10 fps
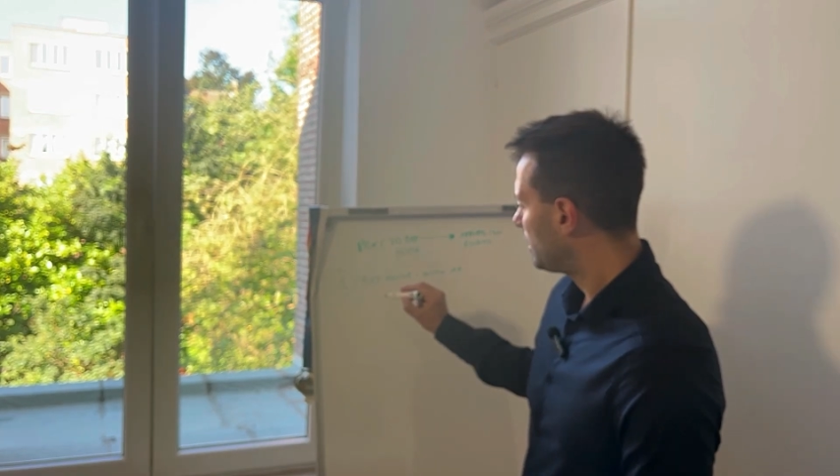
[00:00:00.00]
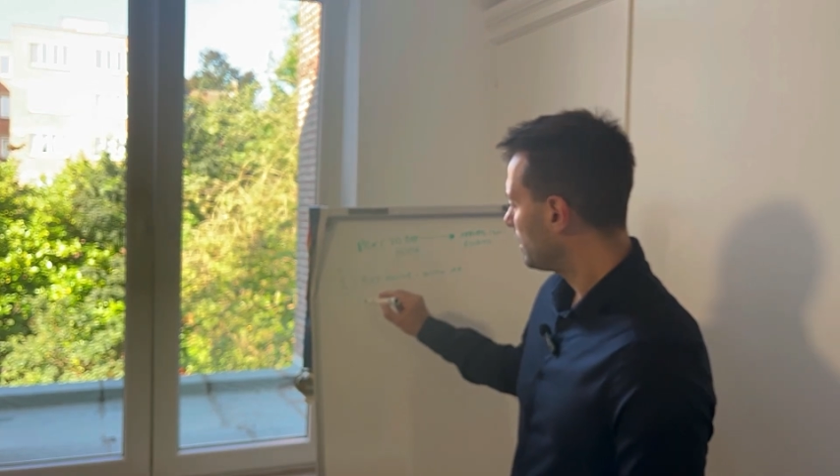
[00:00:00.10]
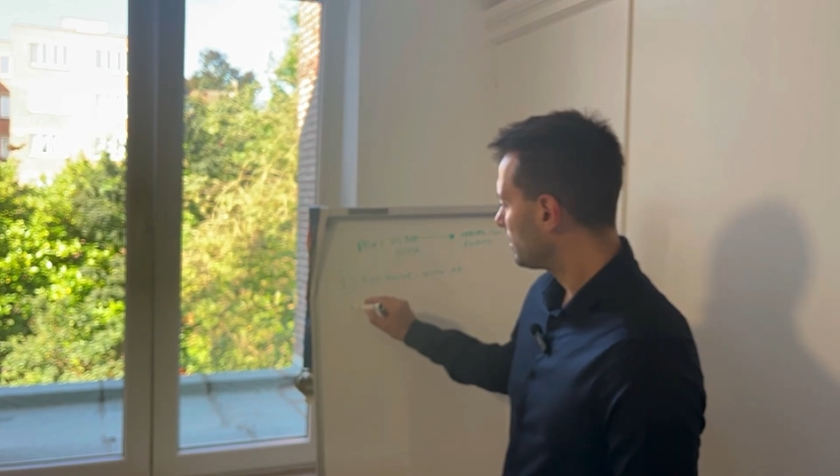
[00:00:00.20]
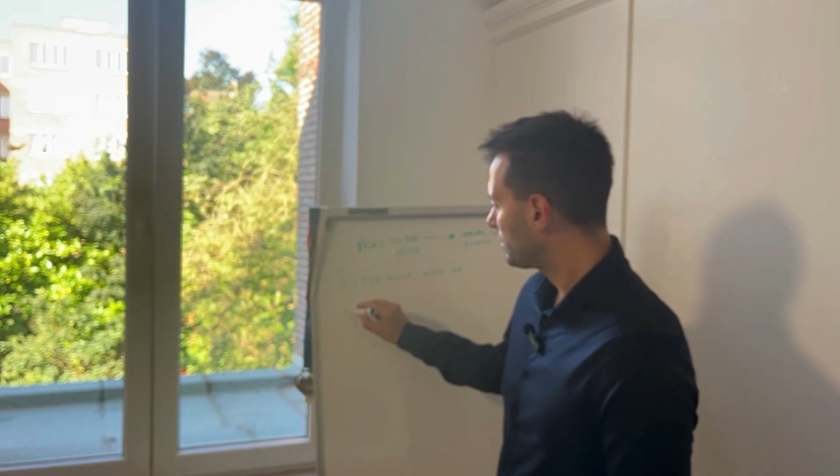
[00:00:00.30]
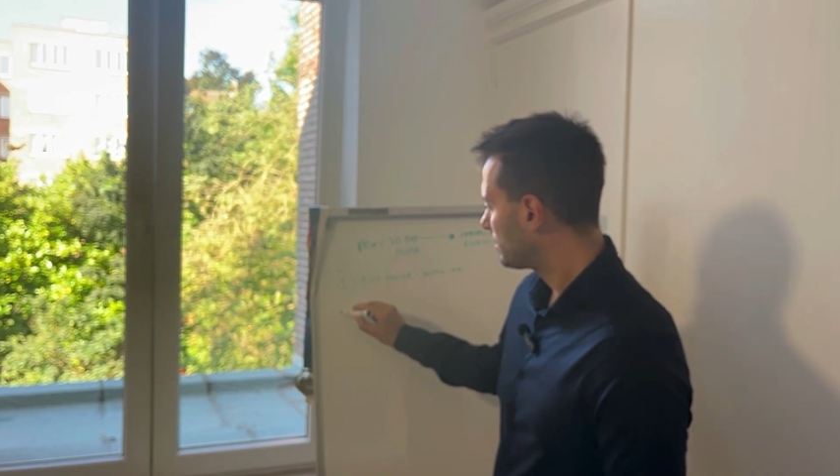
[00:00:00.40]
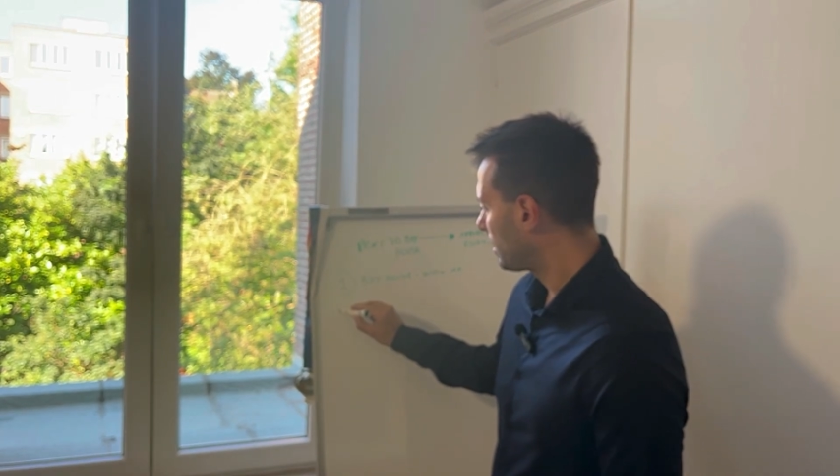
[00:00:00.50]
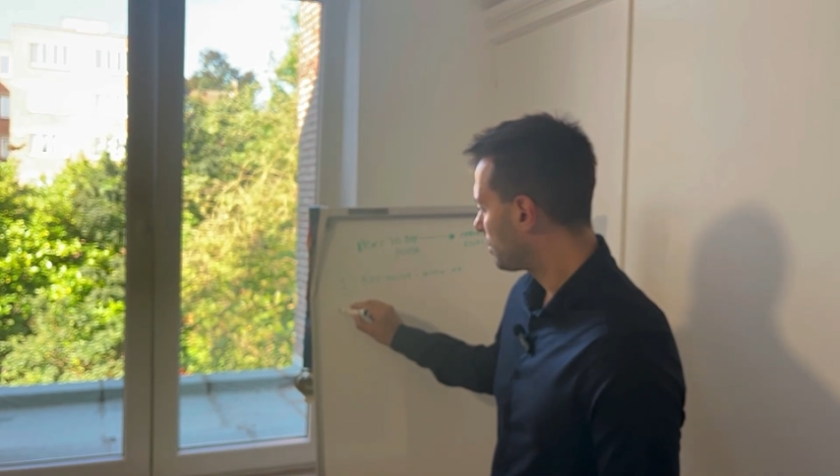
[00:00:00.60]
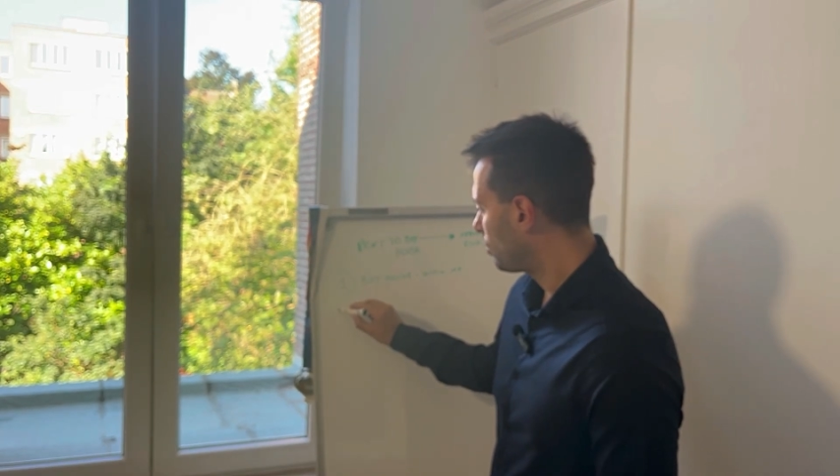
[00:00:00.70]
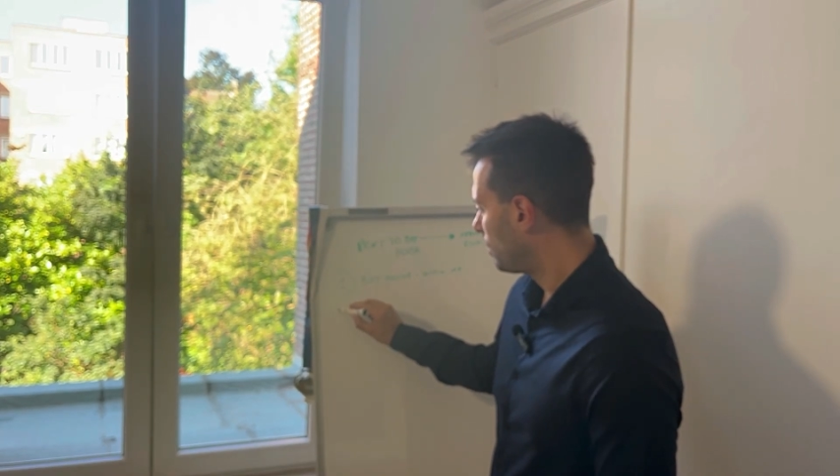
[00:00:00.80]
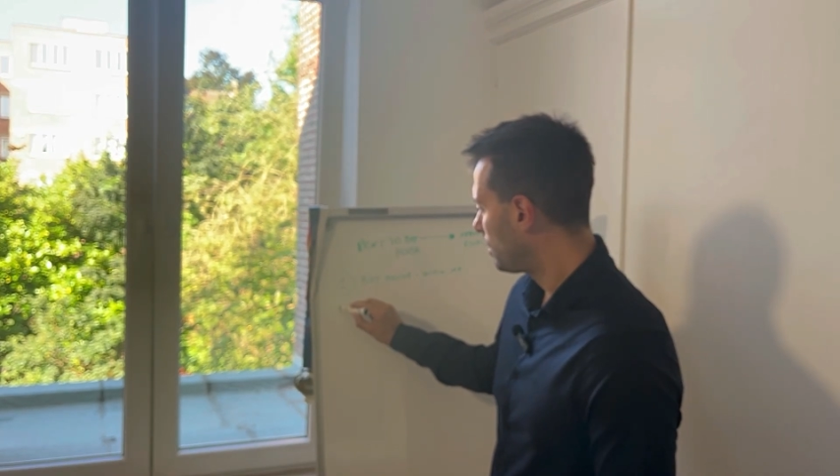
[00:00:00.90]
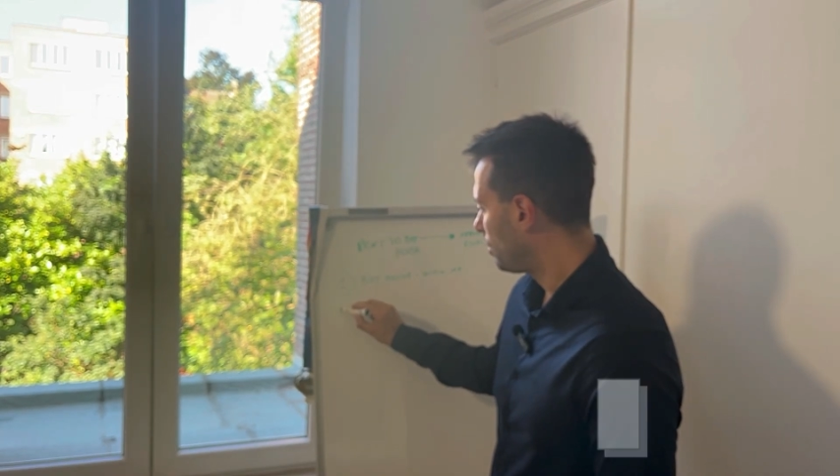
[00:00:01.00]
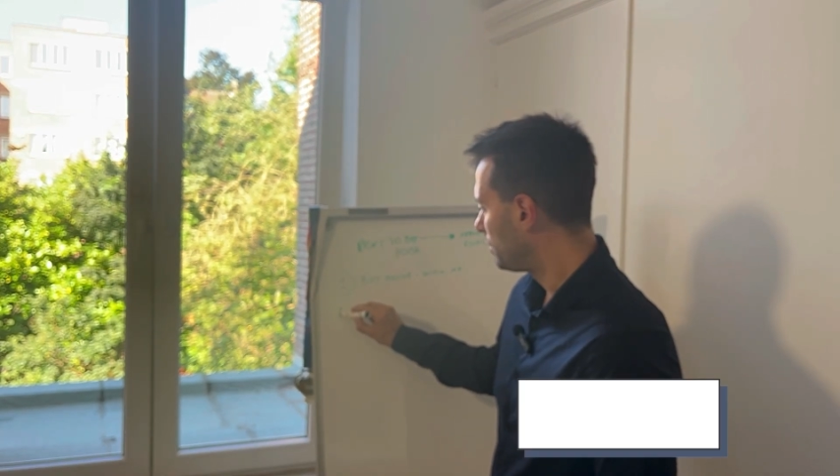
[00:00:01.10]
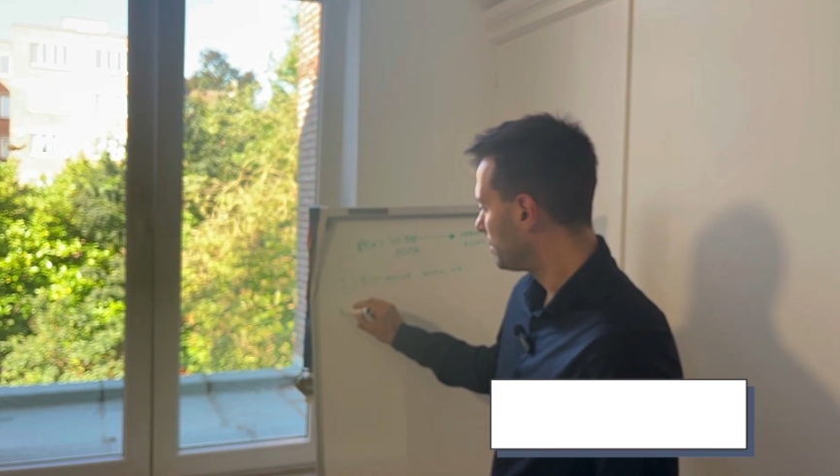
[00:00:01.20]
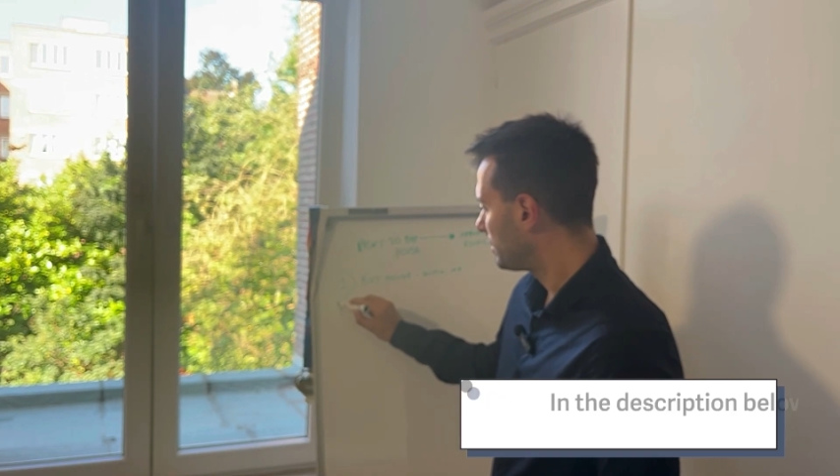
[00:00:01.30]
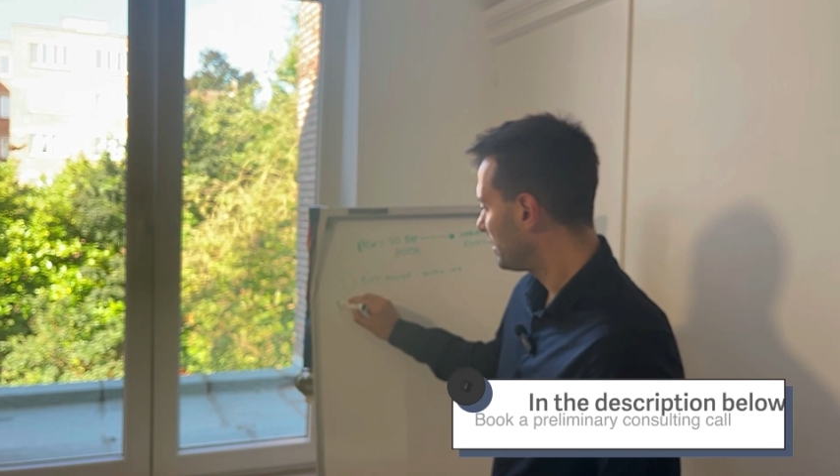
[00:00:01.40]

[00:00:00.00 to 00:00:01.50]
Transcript: things that you will notice